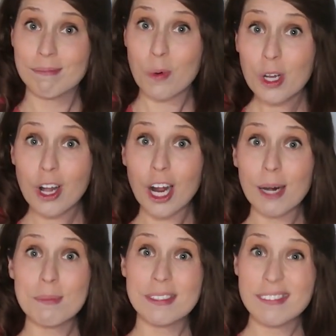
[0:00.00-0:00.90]
more
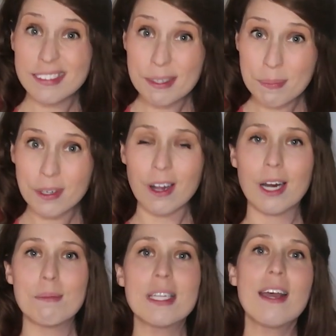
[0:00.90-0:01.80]
carbs, simple
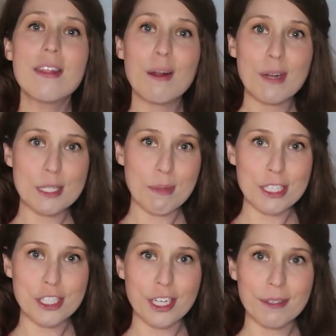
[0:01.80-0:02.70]
carbs that raise
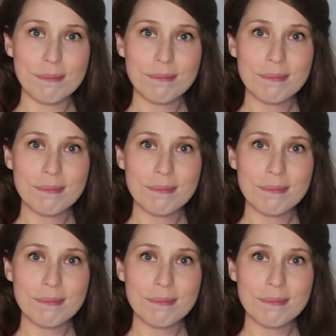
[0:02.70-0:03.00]
blood sugar.